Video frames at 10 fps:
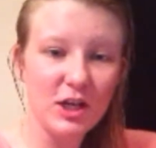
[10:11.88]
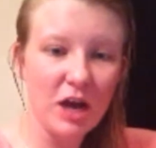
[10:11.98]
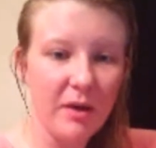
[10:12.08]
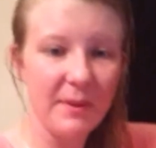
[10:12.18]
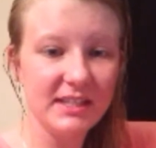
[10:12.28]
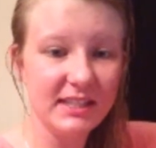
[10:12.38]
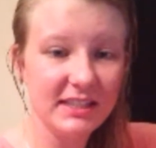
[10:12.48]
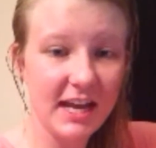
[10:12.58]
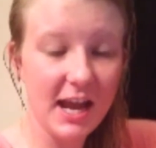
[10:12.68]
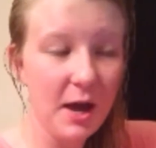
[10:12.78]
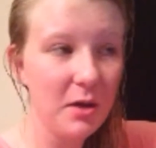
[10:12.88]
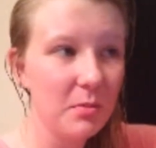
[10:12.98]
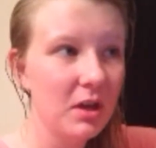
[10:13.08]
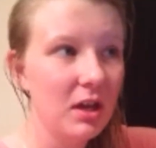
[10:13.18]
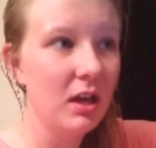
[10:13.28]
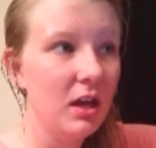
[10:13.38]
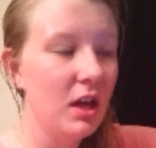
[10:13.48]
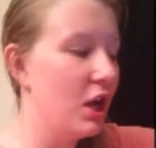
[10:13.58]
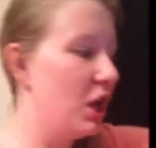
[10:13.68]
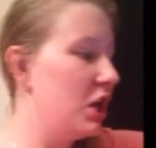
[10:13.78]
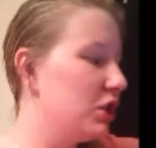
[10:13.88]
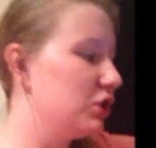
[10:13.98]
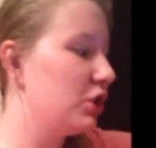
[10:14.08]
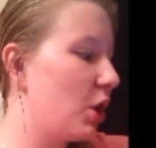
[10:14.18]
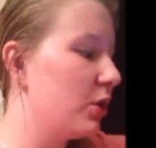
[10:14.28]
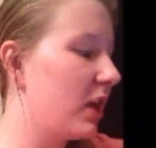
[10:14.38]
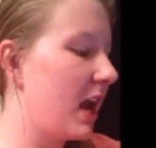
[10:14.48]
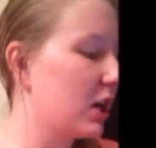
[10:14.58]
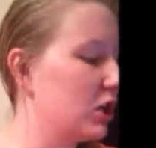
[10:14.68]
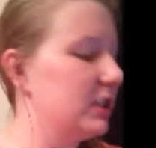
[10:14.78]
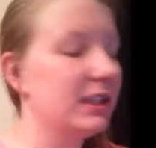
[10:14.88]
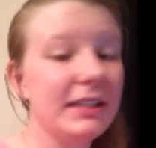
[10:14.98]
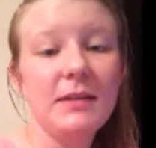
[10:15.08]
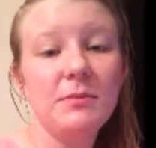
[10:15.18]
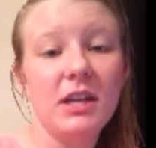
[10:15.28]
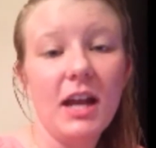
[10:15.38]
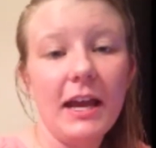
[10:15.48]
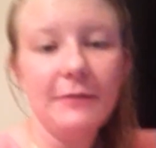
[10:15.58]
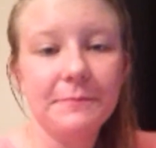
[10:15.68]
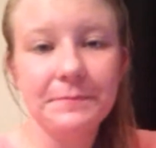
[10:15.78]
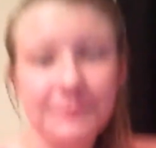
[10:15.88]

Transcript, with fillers: I try my best to stay up so that I could sleep tonight.